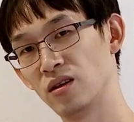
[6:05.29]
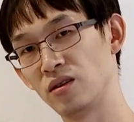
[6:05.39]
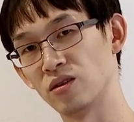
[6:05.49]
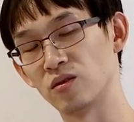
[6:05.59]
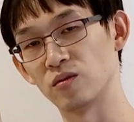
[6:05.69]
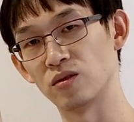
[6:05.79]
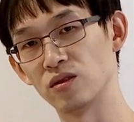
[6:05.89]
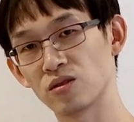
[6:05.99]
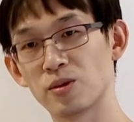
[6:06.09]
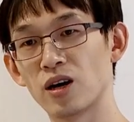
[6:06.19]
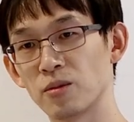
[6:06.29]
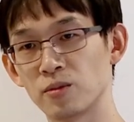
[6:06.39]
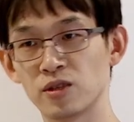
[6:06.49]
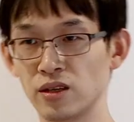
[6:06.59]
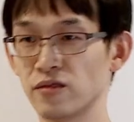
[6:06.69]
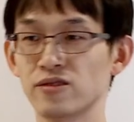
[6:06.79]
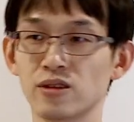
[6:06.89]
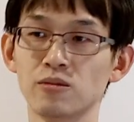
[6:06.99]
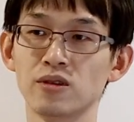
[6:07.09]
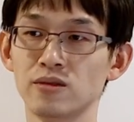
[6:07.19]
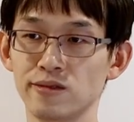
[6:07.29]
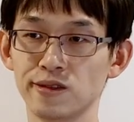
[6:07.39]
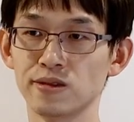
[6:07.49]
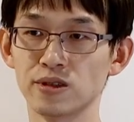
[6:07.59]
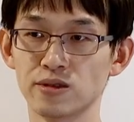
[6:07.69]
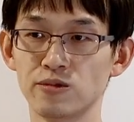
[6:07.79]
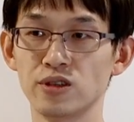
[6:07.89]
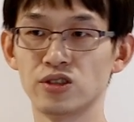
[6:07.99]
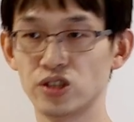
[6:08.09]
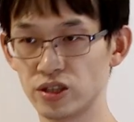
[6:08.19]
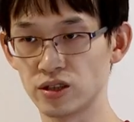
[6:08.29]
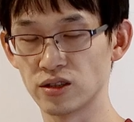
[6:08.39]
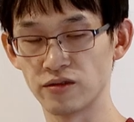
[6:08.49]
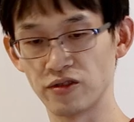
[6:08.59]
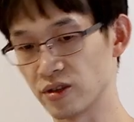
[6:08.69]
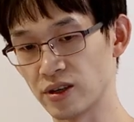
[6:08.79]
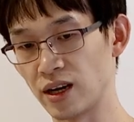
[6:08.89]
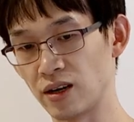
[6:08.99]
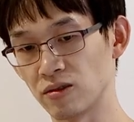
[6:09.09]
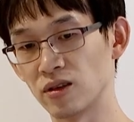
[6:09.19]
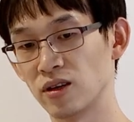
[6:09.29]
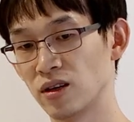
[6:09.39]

those problems, if someone is really genius and figure out